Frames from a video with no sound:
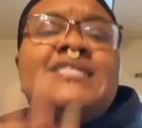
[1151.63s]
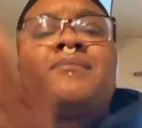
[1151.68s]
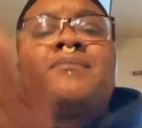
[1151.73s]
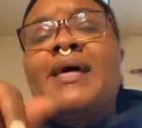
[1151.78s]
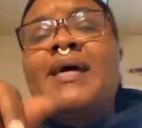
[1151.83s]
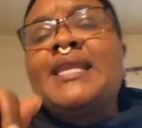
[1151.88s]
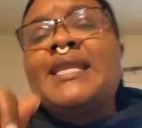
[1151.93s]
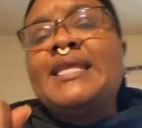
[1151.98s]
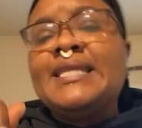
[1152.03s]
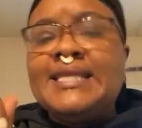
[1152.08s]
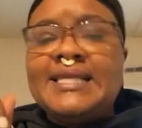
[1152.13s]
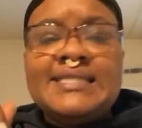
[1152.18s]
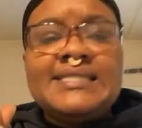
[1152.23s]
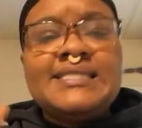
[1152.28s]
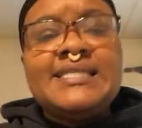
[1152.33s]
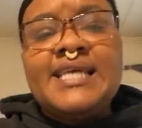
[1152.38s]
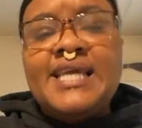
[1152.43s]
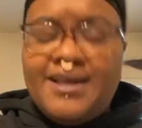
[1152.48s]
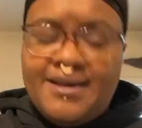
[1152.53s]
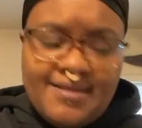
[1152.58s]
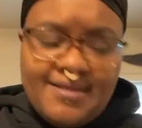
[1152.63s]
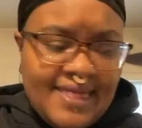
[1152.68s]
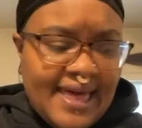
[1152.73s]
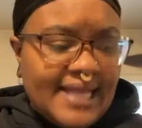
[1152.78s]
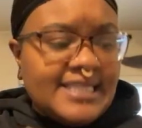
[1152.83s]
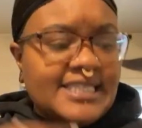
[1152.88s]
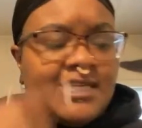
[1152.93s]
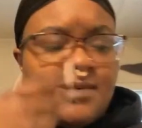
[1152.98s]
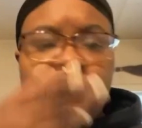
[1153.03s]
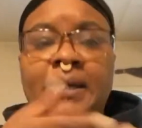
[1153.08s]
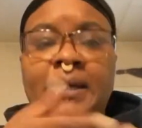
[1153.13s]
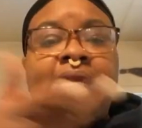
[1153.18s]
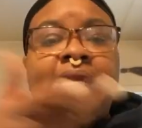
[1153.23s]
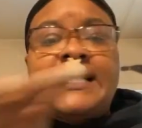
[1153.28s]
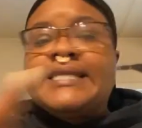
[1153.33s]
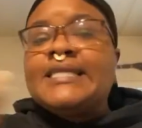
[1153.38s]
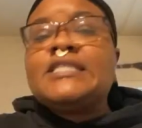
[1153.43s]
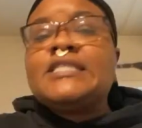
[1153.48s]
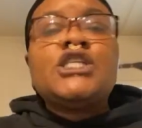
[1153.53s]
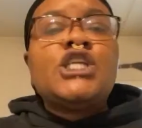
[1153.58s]
Somebody needed to hear that.
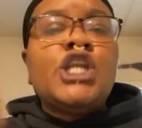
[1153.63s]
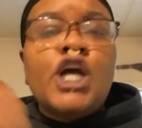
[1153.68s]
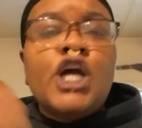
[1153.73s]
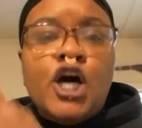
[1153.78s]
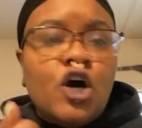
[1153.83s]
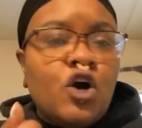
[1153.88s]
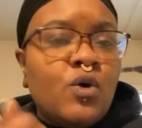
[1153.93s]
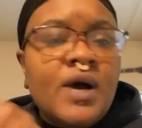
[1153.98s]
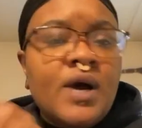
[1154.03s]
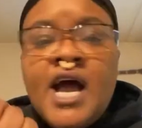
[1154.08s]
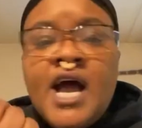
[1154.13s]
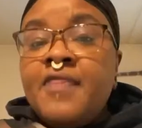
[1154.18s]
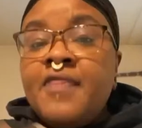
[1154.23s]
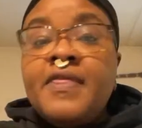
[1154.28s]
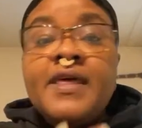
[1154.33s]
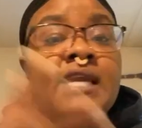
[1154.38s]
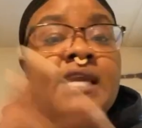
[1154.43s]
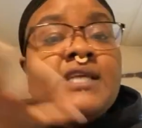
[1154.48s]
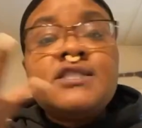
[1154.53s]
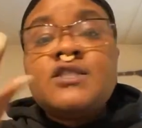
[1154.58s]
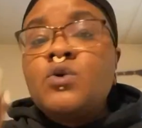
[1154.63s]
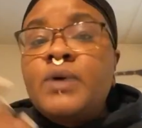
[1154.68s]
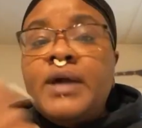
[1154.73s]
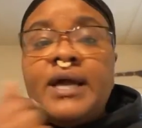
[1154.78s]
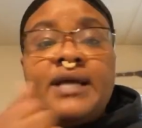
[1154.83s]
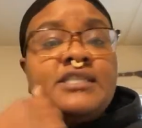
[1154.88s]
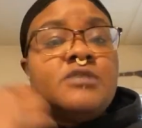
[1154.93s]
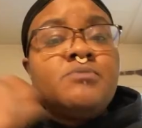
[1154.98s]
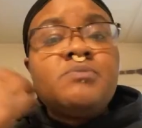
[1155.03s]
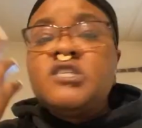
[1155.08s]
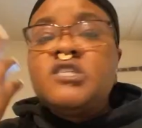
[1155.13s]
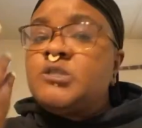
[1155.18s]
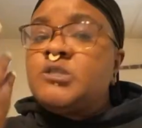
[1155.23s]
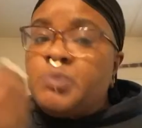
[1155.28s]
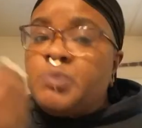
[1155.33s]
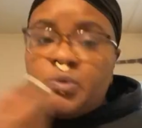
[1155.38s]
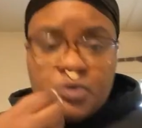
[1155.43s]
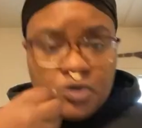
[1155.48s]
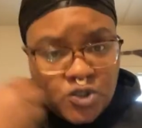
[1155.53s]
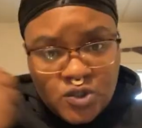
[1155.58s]
Somebody needed to know that it is okay to be
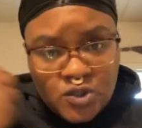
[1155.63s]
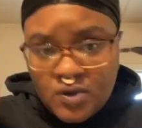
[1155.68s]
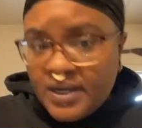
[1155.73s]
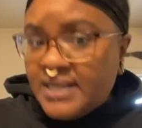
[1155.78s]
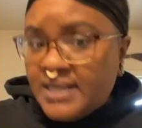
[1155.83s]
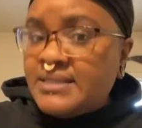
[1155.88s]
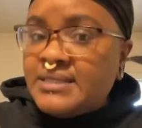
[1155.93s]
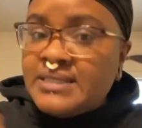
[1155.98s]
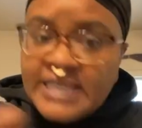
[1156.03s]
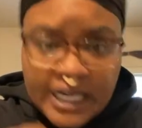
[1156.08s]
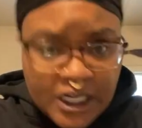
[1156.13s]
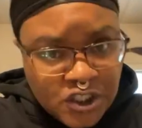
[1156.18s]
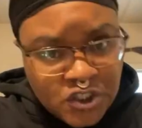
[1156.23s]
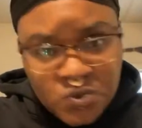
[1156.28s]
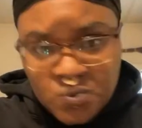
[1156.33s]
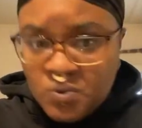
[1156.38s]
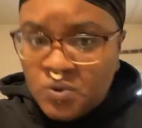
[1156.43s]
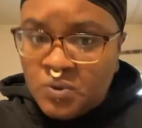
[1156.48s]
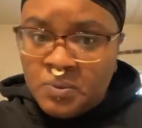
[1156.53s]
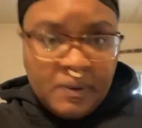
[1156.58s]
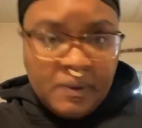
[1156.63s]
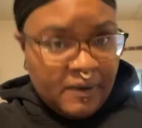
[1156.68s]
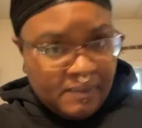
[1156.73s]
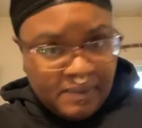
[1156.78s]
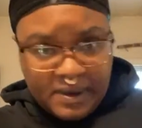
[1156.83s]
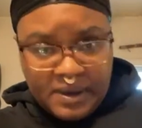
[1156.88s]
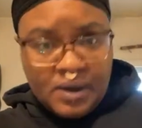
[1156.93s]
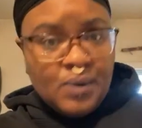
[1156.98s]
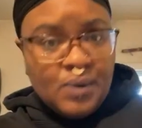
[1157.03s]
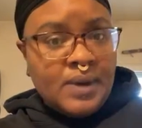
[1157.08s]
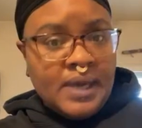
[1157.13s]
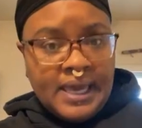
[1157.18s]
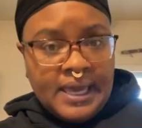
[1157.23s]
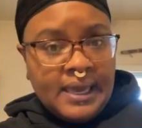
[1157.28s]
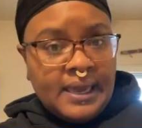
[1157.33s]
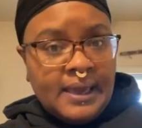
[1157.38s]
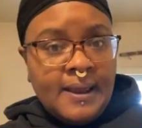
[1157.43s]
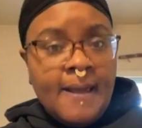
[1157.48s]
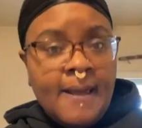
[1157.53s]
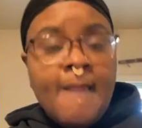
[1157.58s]
spiritual and sexual, baby.
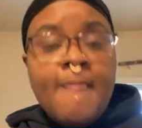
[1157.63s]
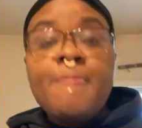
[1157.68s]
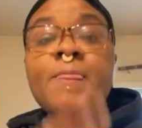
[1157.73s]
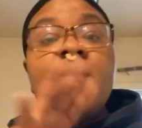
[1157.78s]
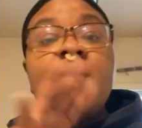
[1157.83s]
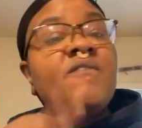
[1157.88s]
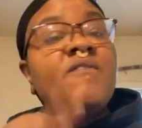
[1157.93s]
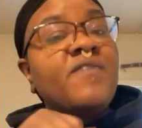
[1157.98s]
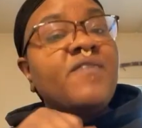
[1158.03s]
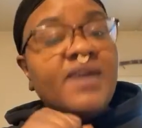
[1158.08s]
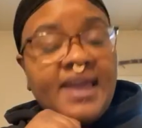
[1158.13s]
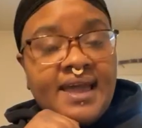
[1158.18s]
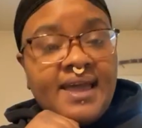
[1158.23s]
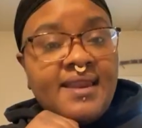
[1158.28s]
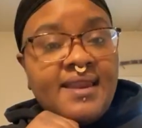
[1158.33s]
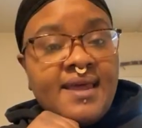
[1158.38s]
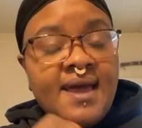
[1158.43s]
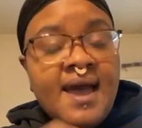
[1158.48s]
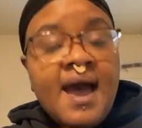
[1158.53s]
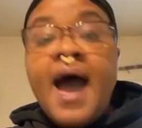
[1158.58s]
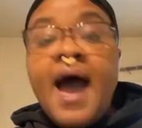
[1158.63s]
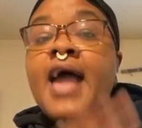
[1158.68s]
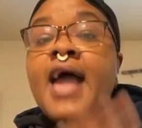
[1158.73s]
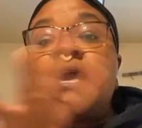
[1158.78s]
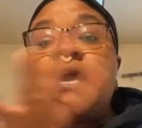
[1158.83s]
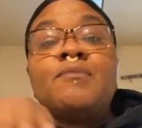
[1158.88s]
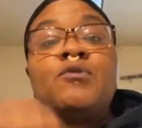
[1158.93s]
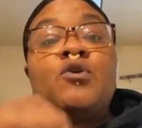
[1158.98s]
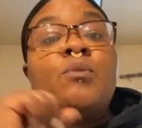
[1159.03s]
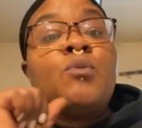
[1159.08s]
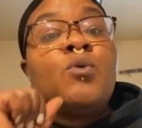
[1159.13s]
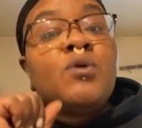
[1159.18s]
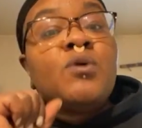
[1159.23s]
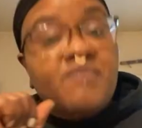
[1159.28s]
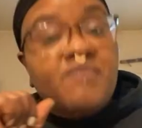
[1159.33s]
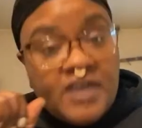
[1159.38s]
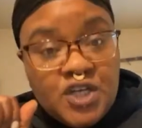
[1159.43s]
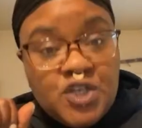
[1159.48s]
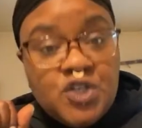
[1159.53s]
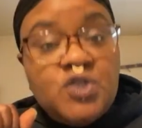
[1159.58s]
Okay? Never forget, I am your
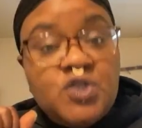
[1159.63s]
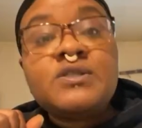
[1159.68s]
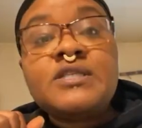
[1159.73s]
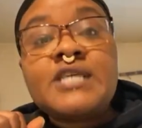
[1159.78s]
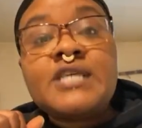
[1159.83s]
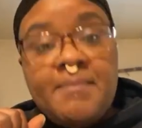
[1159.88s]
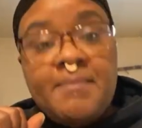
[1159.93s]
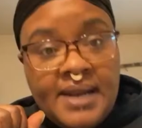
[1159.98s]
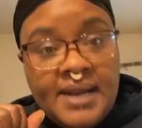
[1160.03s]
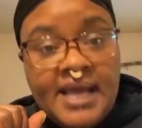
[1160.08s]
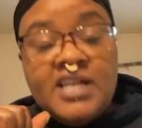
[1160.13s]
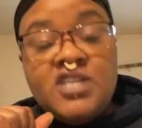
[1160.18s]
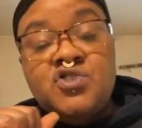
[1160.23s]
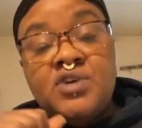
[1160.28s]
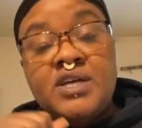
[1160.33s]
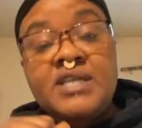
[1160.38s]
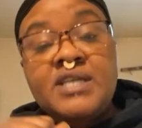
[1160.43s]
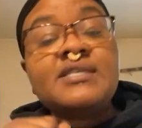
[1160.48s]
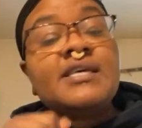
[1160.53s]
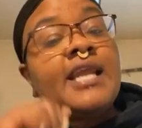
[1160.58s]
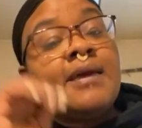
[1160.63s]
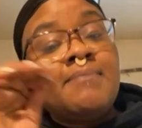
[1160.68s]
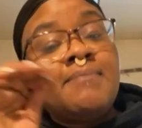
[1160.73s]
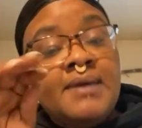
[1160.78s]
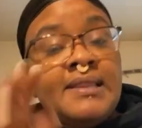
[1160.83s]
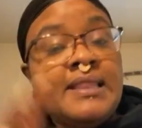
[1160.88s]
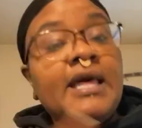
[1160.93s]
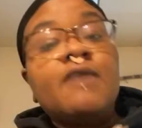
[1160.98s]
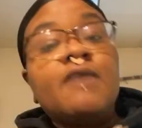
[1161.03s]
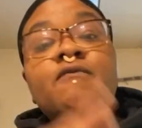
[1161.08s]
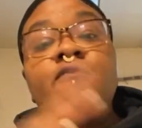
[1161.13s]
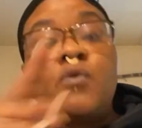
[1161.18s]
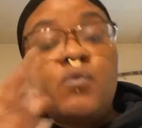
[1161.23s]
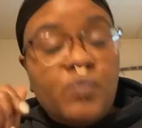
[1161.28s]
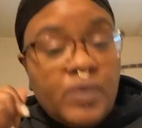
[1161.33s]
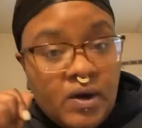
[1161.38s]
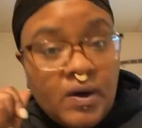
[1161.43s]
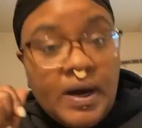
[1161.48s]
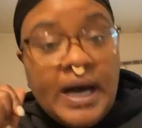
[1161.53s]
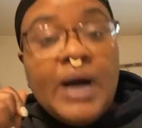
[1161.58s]
motivational dominatrix, and I mean that for
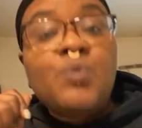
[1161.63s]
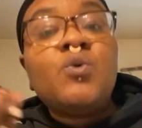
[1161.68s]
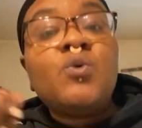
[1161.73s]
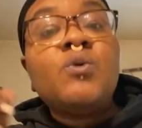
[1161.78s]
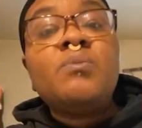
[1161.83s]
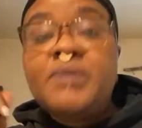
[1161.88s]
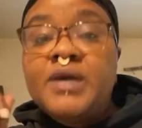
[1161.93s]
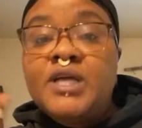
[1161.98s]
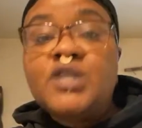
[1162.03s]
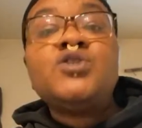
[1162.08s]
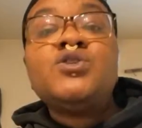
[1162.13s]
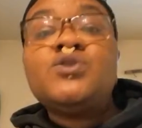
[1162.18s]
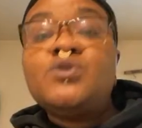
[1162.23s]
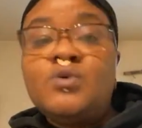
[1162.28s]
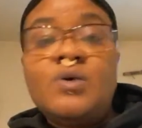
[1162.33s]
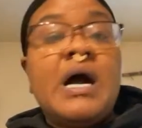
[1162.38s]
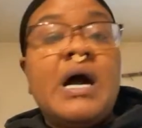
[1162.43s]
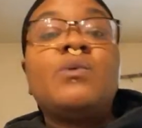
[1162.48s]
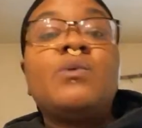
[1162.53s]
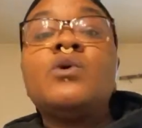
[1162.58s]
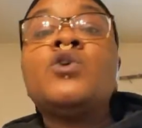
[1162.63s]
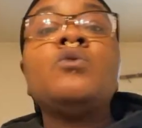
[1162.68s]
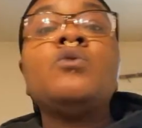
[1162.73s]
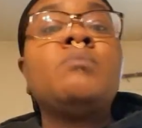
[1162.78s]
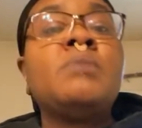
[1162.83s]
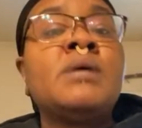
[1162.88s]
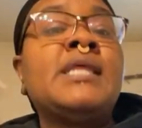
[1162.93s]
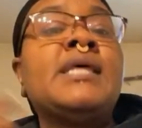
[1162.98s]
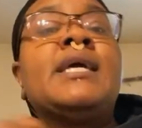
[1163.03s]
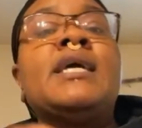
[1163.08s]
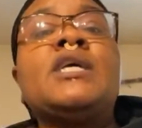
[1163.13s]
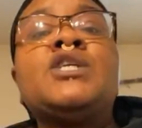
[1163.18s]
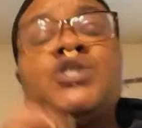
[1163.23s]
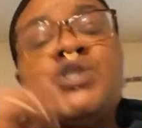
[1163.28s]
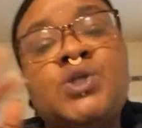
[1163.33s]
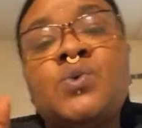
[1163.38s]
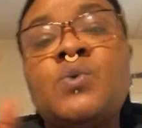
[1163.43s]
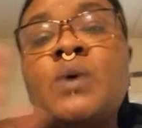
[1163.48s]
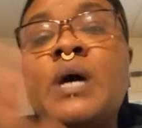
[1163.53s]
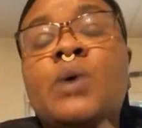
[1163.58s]
real. I will beat you. I will humiliate
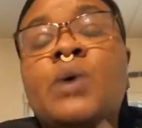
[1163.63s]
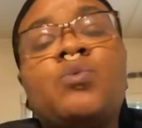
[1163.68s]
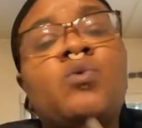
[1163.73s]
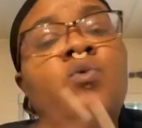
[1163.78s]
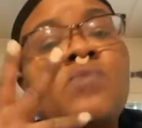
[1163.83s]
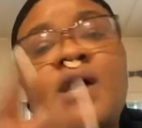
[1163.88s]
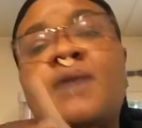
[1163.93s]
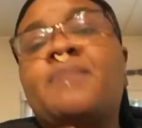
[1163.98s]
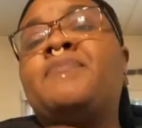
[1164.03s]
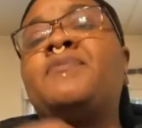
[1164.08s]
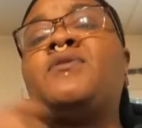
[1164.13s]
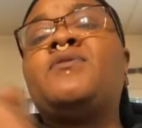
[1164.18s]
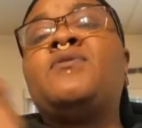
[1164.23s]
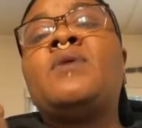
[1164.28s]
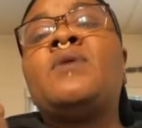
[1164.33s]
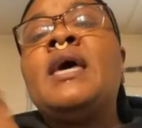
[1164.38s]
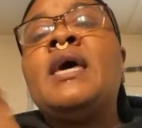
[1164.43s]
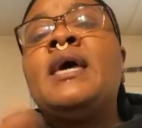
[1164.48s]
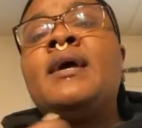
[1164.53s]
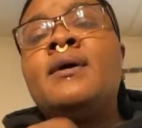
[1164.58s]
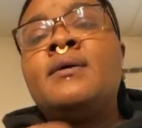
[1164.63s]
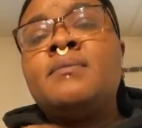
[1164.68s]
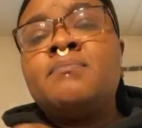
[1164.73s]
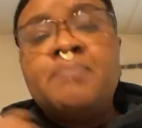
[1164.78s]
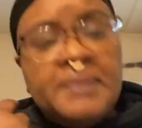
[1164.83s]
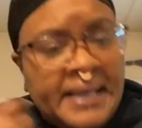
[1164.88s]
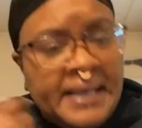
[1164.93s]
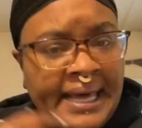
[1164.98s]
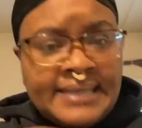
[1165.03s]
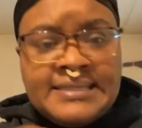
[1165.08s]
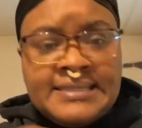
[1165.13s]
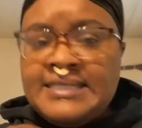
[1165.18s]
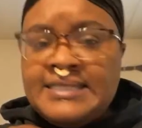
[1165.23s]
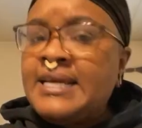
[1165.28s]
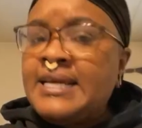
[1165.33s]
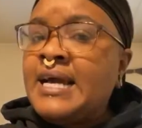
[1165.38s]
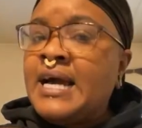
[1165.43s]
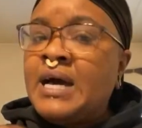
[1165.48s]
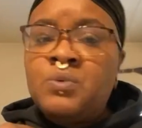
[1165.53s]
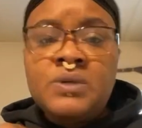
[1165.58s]
you. I will wrap you in
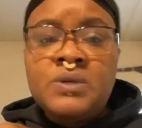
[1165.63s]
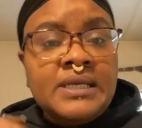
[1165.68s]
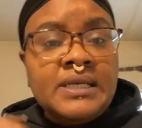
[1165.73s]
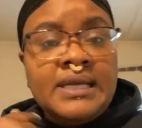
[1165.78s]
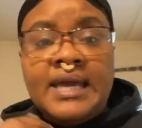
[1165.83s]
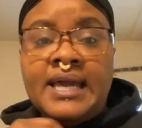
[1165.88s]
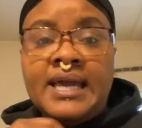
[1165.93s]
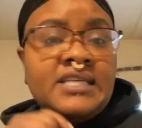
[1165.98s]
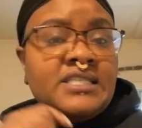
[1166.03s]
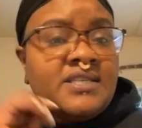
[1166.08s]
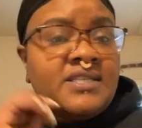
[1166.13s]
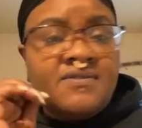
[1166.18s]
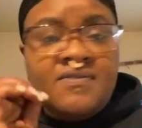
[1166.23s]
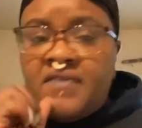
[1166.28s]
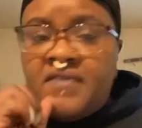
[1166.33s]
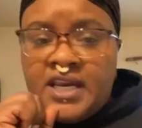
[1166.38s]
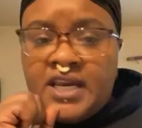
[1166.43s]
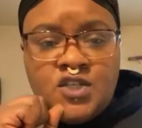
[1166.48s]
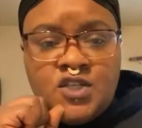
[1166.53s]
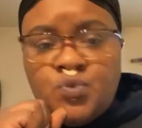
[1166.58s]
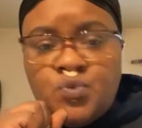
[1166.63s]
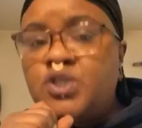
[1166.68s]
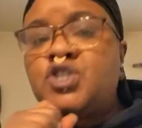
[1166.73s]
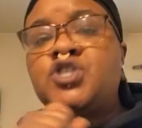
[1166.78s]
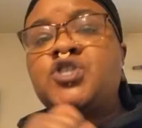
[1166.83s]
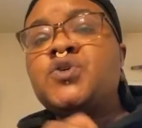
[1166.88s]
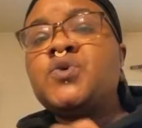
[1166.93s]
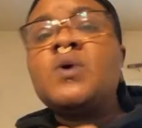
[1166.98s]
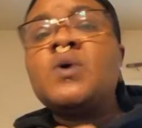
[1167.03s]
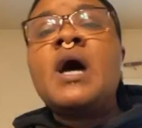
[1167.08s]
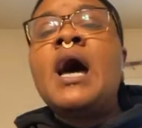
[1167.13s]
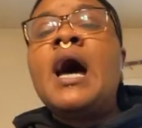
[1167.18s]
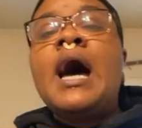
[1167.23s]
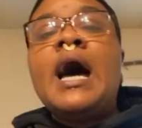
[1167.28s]
plastic. I will engage in fetish with you.